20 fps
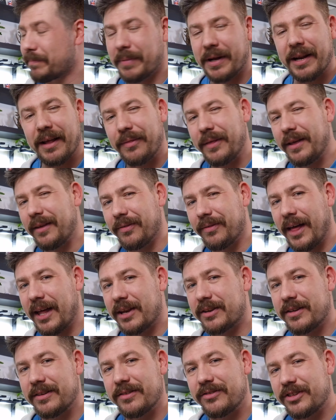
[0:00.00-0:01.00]
But I think
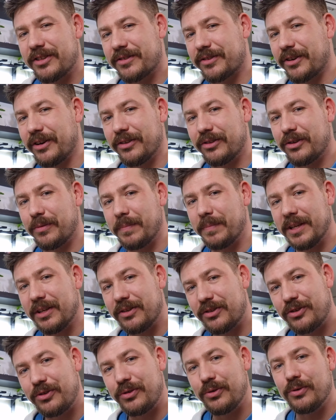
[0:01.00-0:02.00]
that is just going to
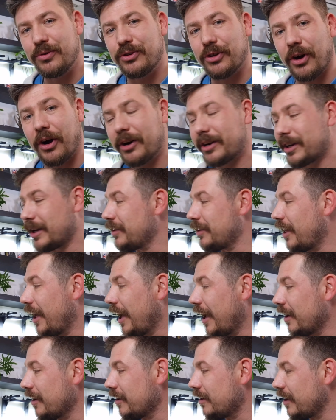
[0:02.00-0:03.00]
be too dark in
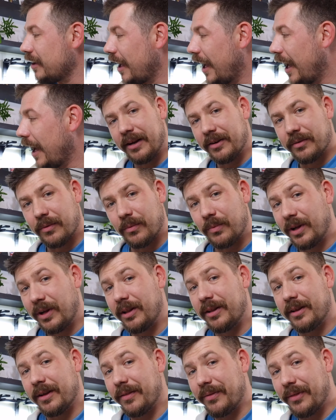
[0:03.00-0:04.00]
the end. And
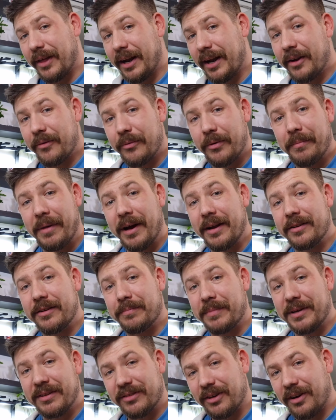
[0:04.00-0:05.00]
well, then I
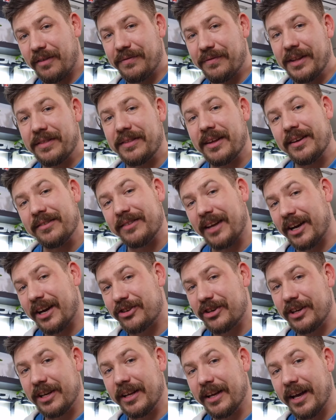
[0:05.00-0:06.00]
reminded myself that there is
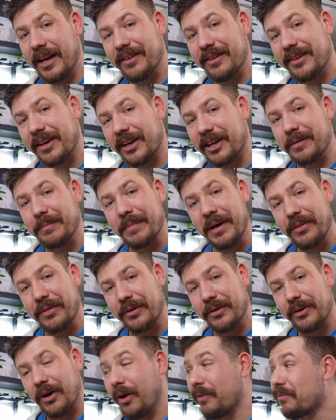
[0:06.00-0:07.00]
actually a second
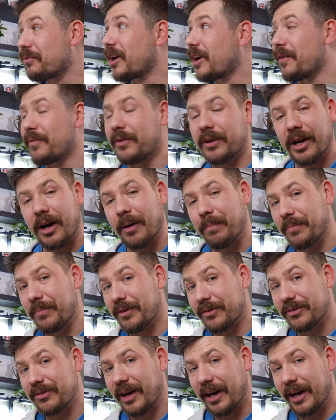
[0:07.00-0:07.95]
method of covering up the